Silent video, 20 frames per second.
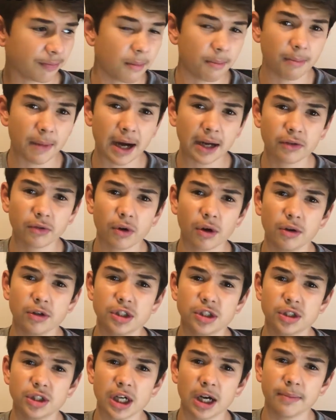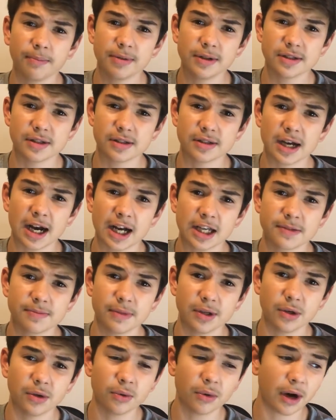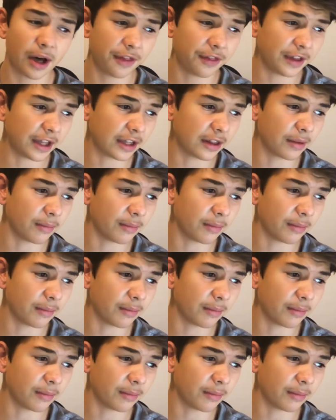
Munro Jumpers has asked me who I think